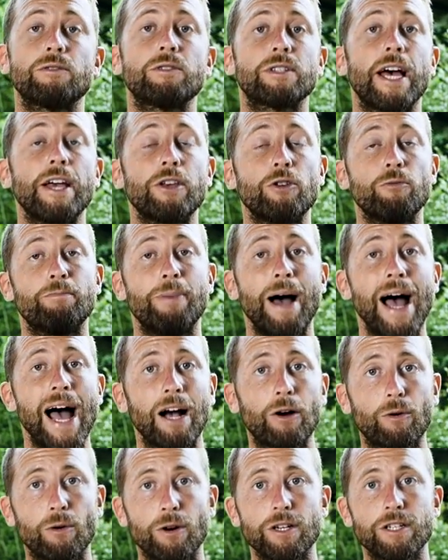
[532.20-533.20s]
set you
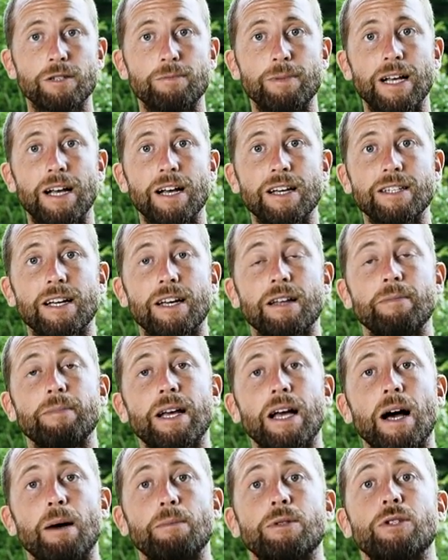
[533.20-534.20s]
backwards because it can
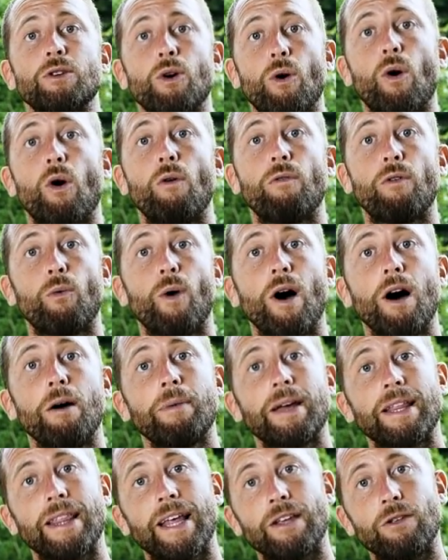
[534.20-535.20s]
become so
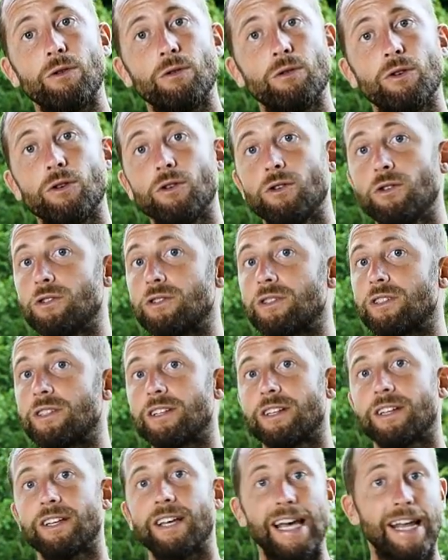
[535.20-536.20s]
overwhelming that you
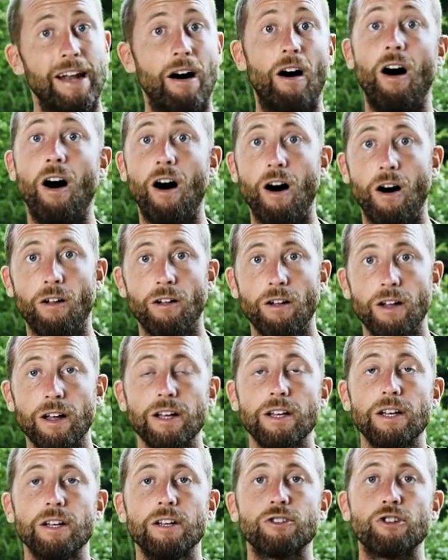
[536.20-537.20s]
lose it all.
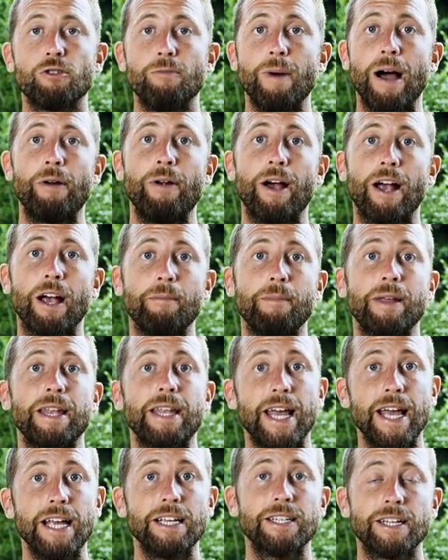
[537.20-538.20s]
So my
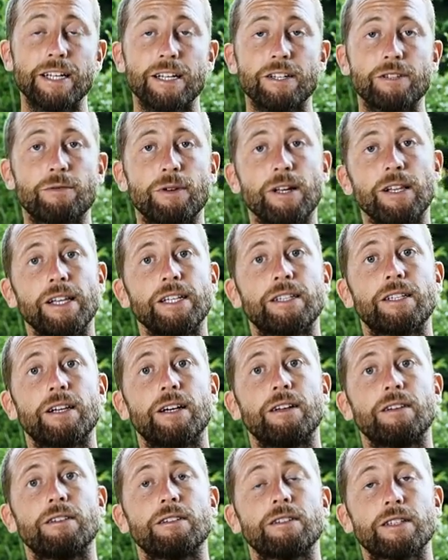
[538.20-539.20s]
recommendation is really
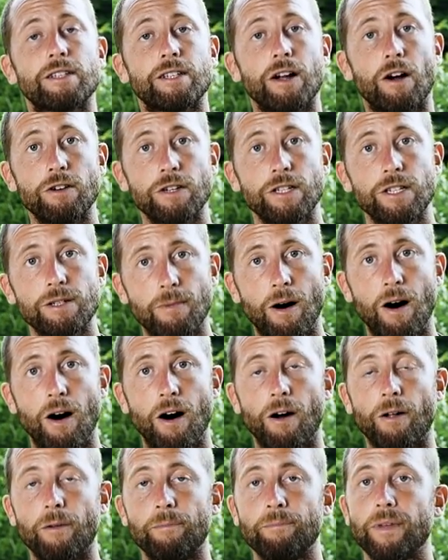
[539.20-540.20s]
to start
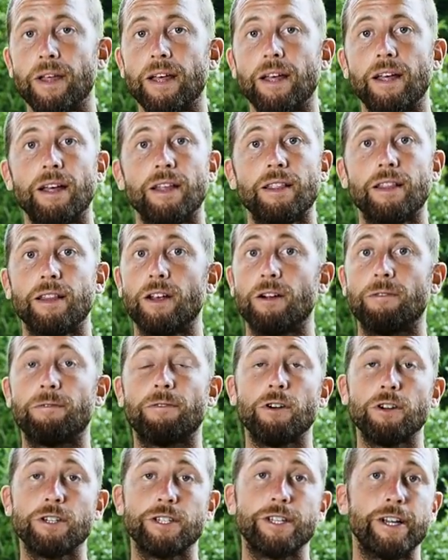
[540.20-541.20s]
small. Your
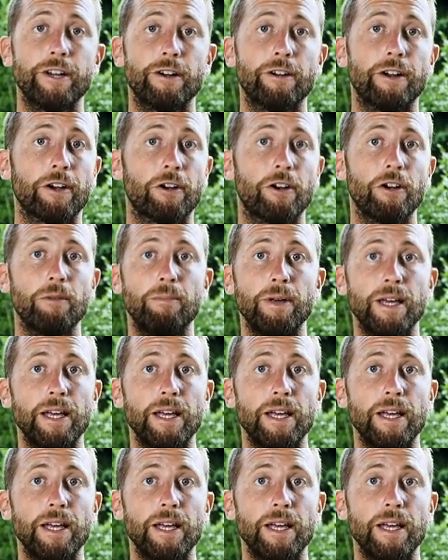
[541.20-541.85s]
first year, it could